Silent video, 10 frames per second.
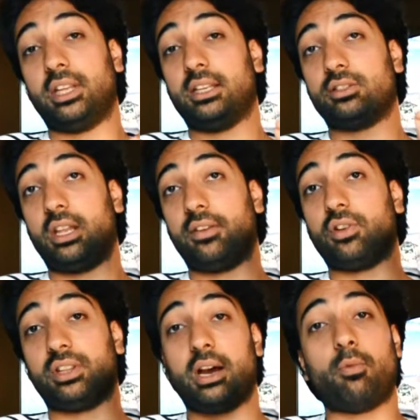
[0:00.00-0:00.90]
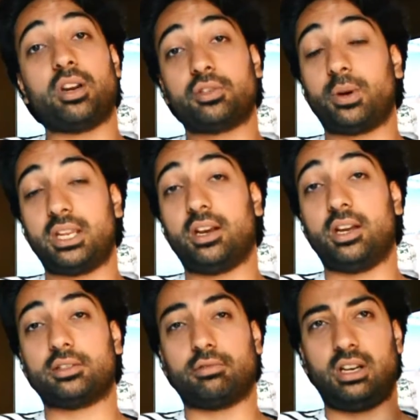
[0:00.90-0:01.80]
there. So they've got that 120
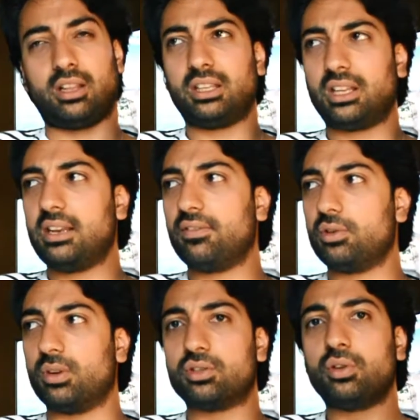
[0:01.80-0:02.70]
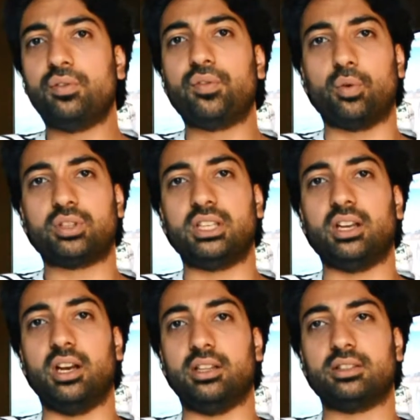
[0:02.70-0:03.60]
hertz screen. I think they even do a 240
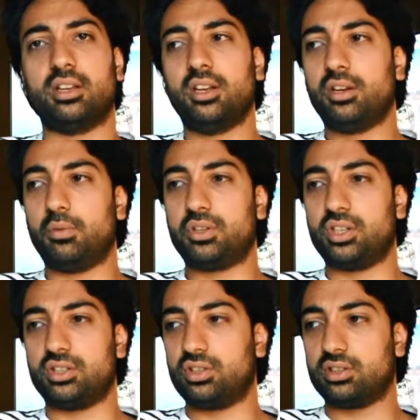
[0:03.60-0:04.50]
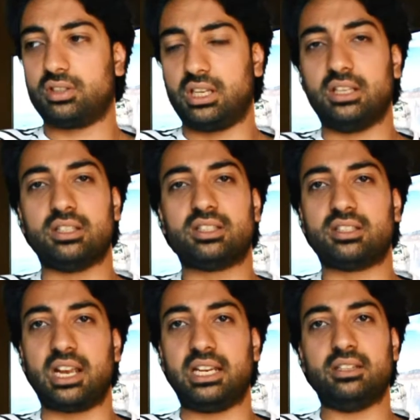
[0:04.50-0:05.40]
hertz, which is just
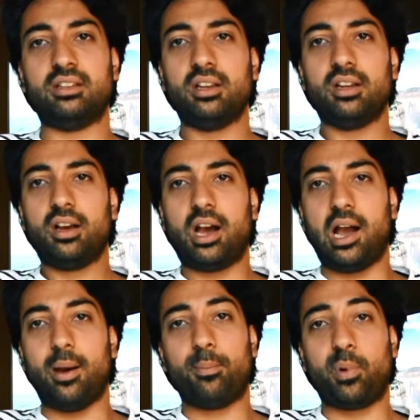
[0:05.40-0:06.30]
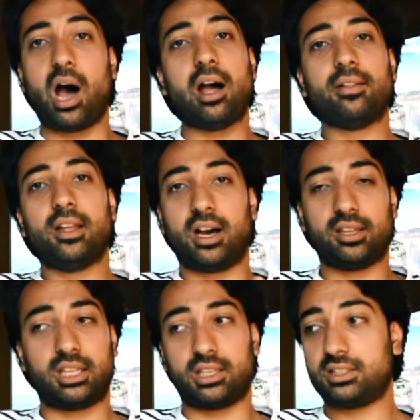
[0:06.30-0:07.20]
insane. But I
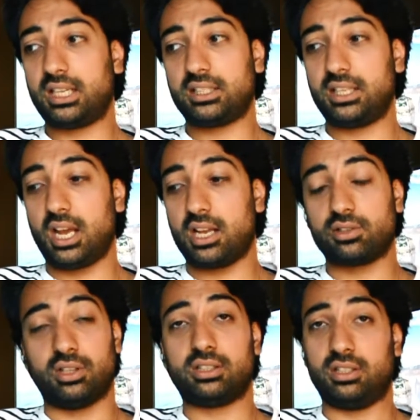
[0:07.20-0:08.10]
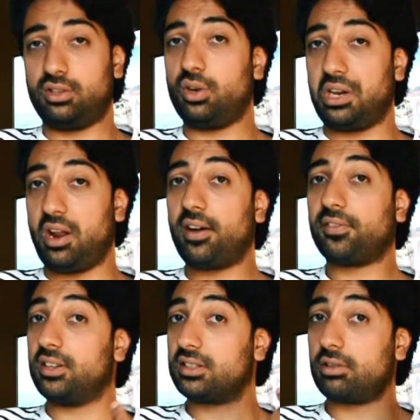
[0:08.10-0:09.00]
think the 60 hertz on this is good enough,
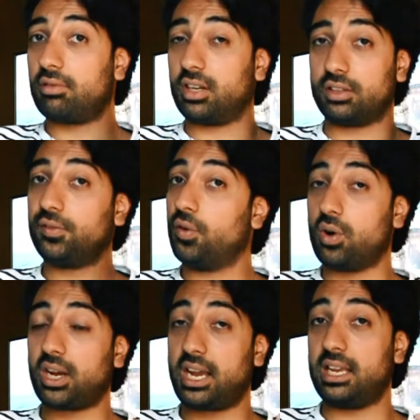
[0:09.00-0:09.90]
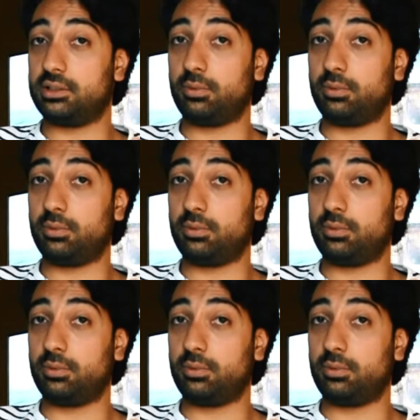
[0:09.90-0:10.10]
considering it's 4K as